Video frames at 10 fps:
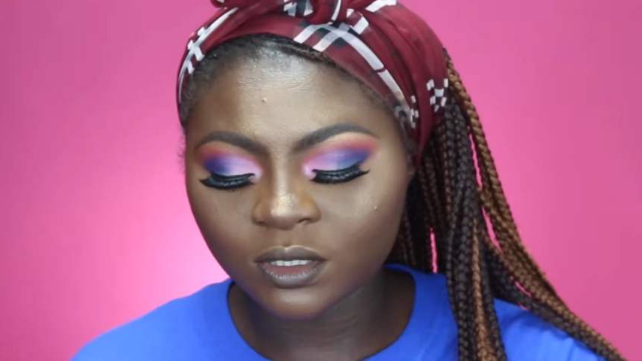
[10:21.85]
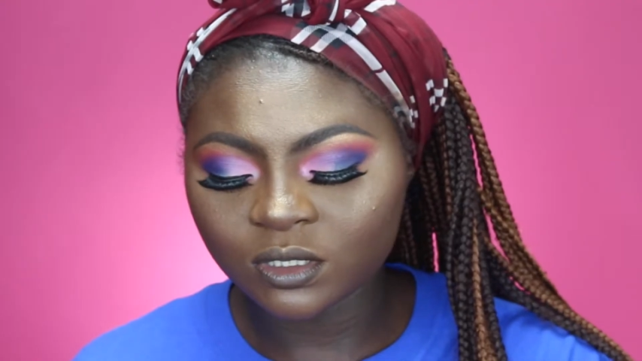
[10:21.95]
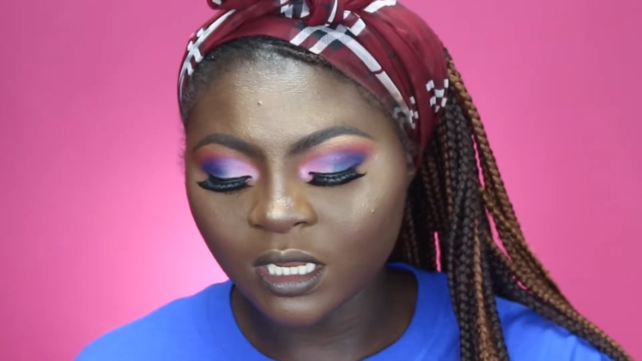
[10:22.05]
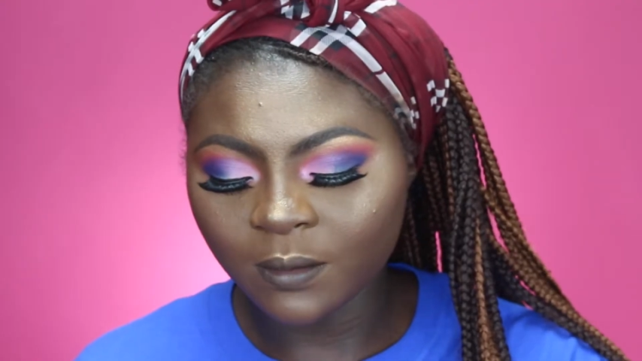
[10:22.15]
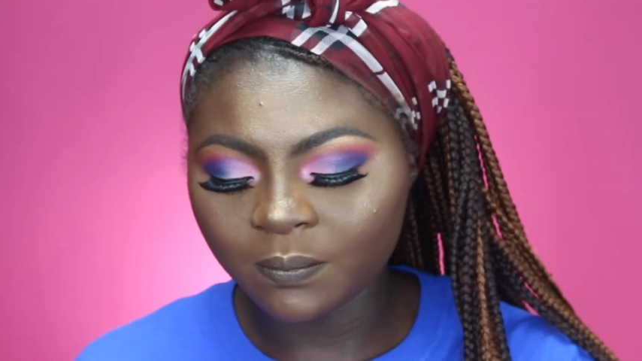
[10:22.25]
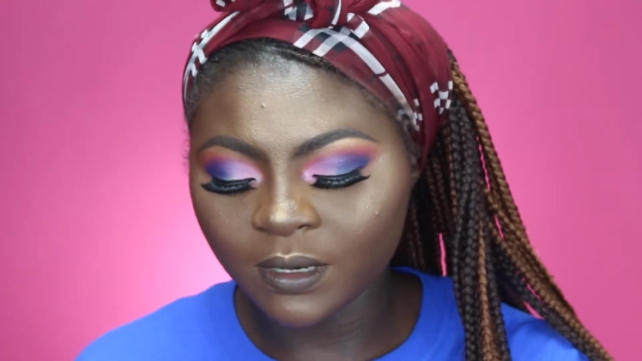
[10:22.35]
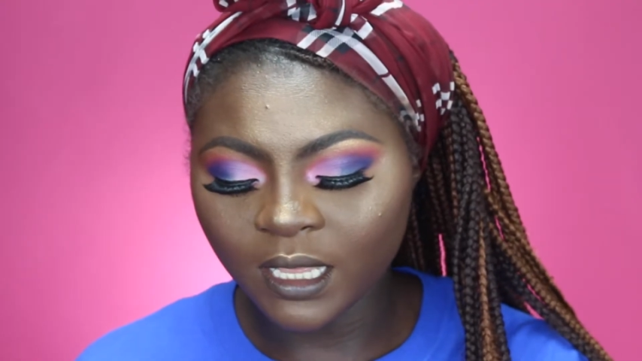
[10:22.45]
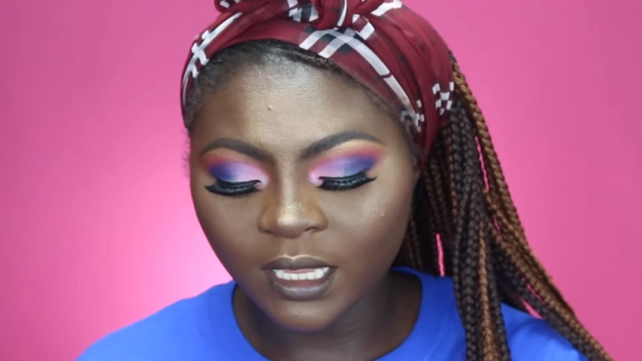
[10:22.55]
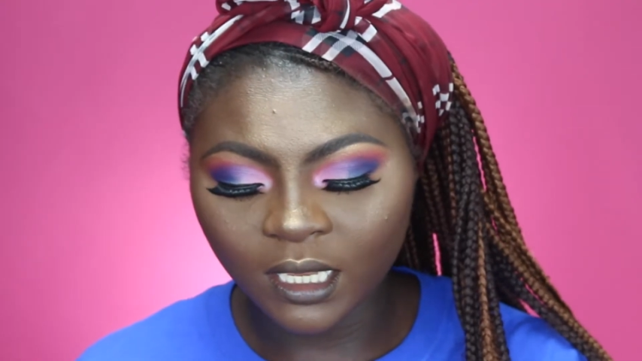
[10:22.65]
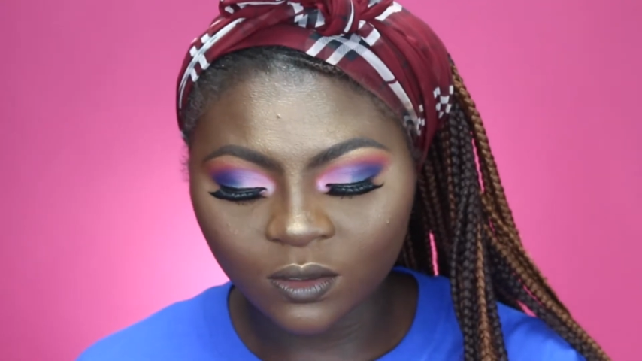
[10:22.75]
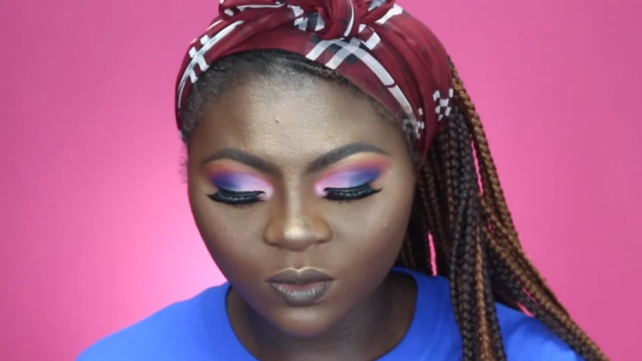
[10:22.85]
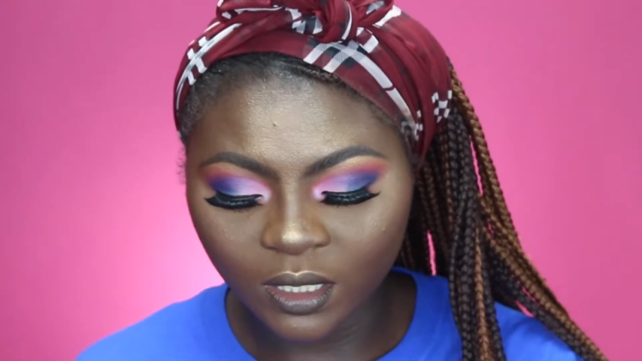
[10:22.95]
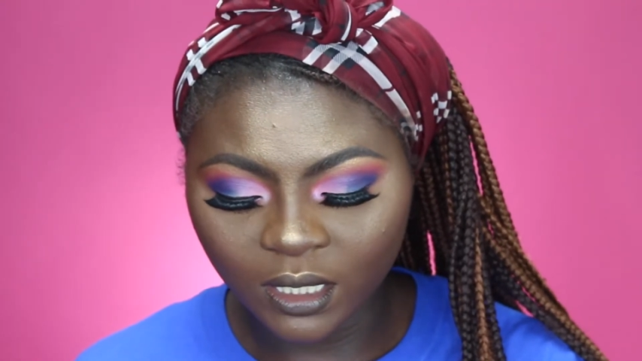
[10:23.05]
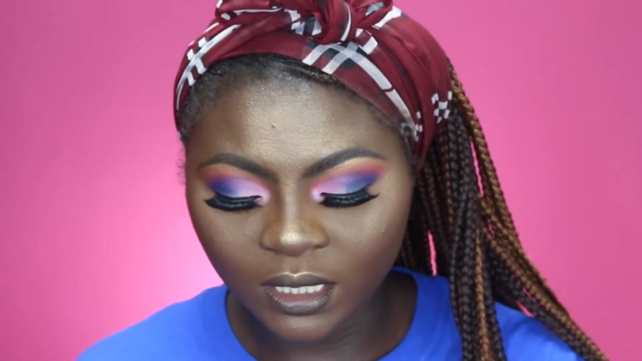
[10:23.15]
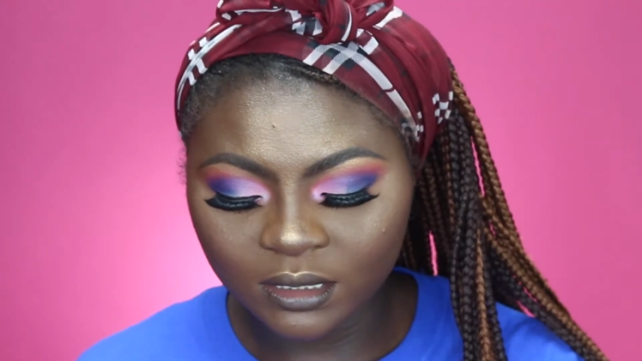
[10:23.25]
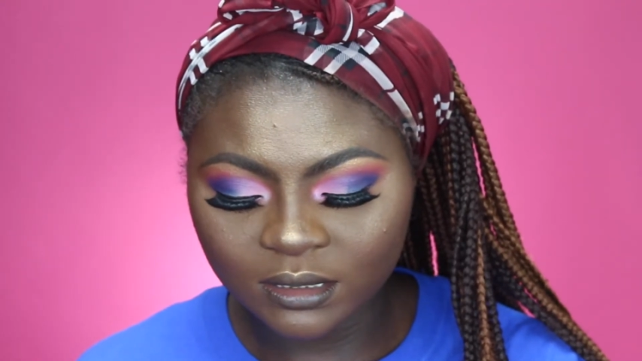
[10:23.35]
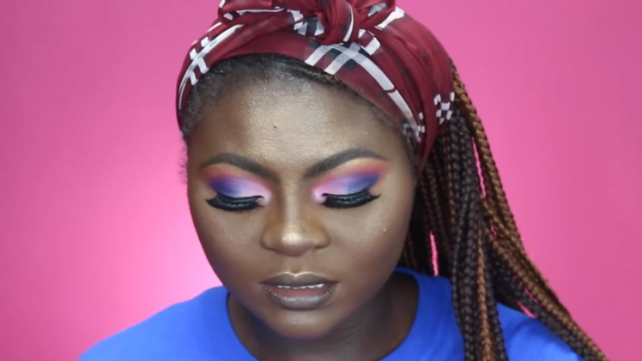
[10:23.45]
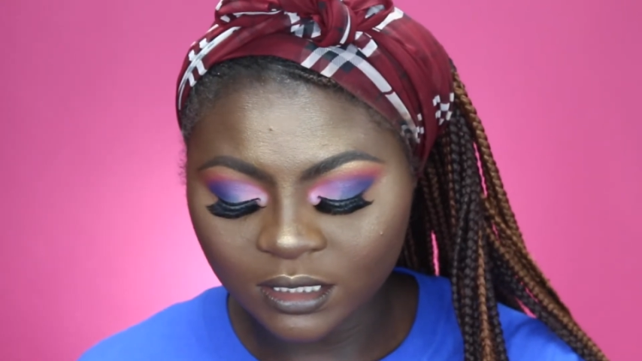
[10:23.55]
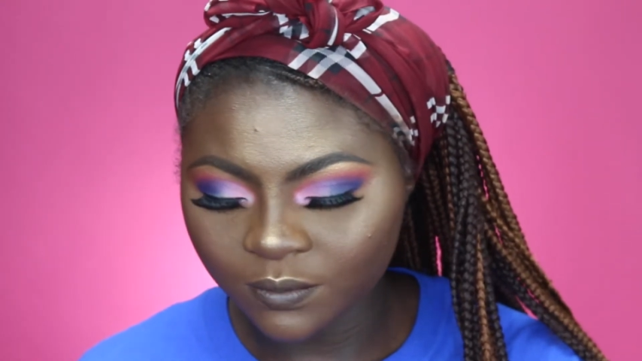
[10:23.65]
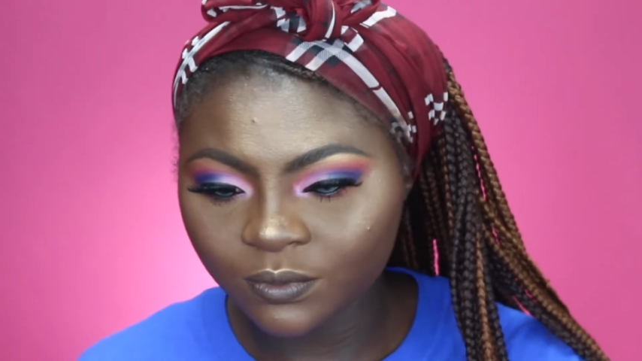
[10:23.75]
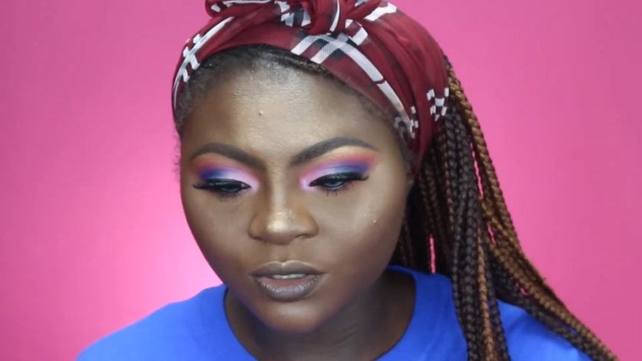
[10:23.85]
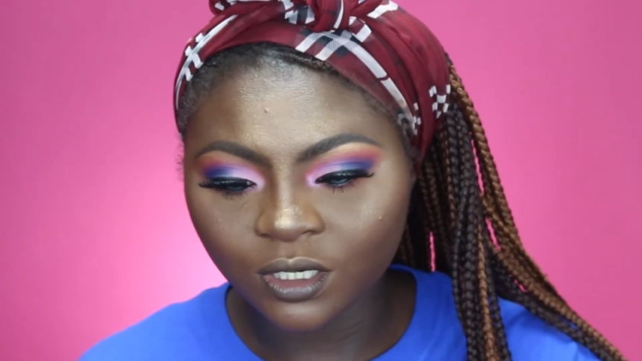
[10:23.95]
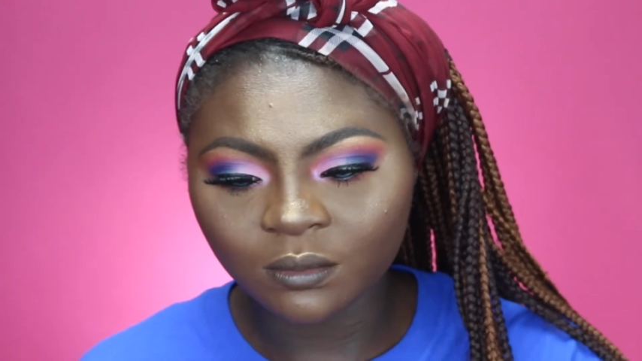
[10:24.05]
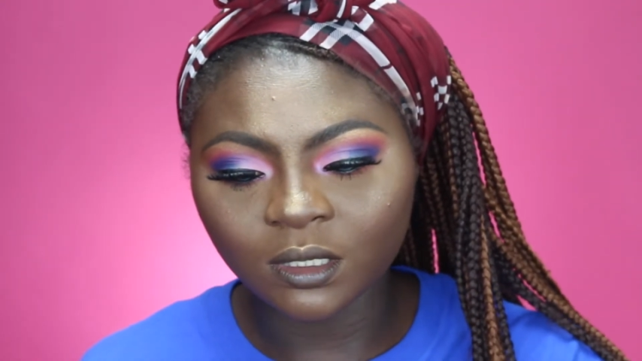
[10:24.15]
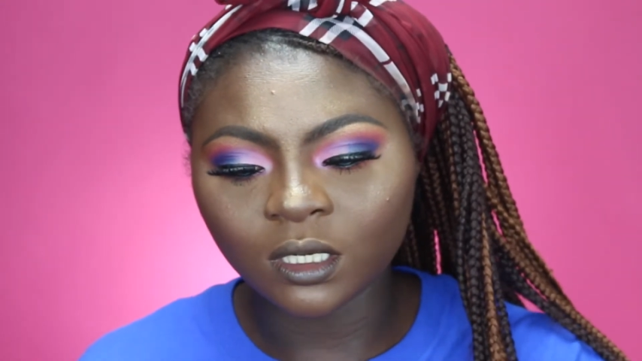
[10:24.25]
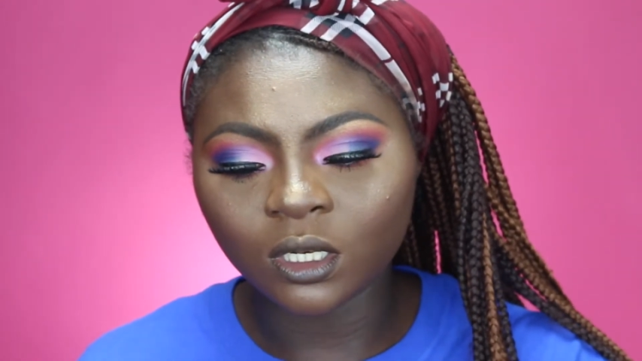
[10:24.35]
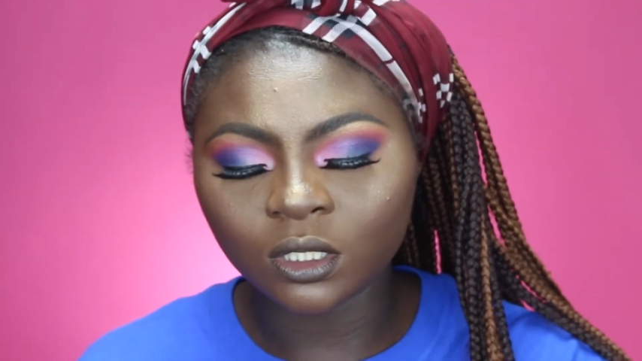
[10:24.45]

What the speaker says: going to apply NYX lip cream in